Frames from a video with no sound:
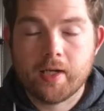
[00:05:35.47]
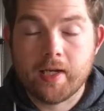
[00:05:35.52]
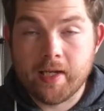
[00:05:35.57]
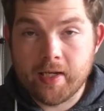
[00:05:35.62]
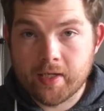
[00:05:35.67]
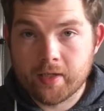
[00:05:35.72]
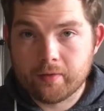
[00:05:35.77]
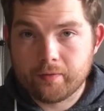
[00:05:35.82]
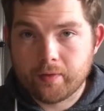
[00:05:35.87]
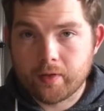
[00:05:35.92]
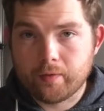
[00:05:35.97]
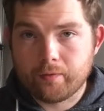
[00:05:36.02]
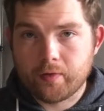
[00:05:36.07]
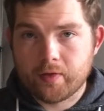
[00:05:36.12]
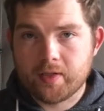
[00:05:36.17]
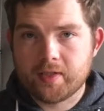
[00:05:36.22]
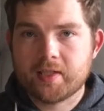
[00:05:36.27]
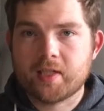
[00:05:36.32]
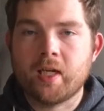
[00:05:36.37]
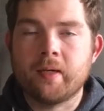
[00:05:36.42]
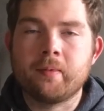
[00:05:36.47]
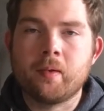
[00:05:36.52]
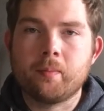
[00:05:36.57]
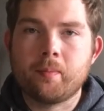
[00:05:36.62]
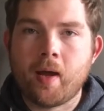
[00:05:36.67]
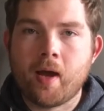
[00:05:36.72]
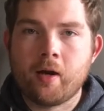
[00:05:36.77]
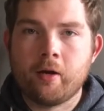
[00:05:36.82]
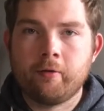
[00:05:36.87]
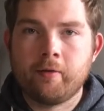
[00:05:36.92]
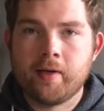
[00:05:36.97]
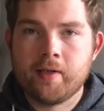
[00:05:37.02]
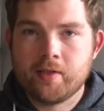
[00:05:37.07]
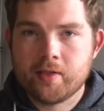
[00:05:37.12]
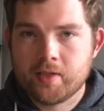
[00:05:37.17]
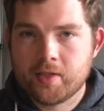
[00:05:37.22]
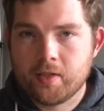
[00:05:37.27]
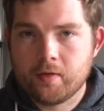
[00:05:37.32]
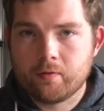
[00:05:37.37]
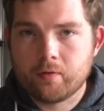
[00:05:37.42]
Here, for the first time in Power
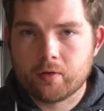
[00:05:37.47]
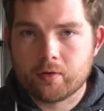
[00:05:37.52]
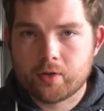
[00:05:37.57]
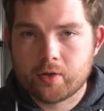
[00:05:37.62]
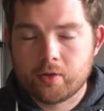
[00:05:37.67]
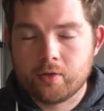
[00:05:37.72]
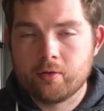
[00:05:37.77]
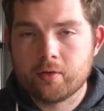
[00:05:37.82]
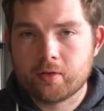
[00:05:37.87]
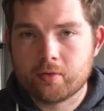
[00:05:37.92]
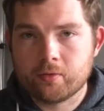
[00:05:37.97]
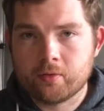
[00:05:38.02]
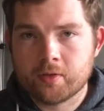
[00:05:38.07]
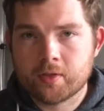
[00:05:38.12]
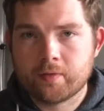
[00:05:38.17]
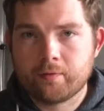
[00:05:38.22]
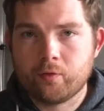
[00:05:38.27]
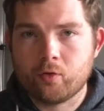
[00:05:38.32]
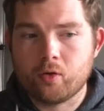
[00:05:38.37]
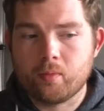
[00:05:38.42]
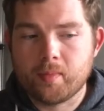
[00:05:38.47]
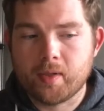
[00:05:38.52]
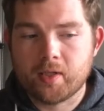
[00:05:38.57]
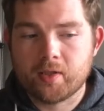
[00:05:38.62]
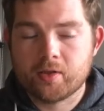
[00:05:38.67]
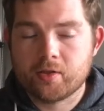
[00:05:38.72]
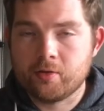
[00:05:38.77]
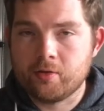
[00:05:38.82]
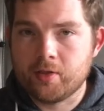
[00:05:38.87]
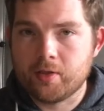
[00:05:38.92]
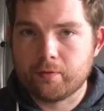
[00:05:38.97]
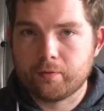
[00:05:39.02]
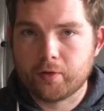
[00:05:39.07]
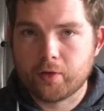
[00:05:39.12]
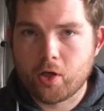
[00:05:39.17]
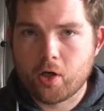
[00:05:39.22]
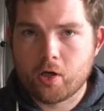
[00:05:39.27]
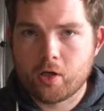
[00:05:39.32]
Rangers, you've got two Zords forming two different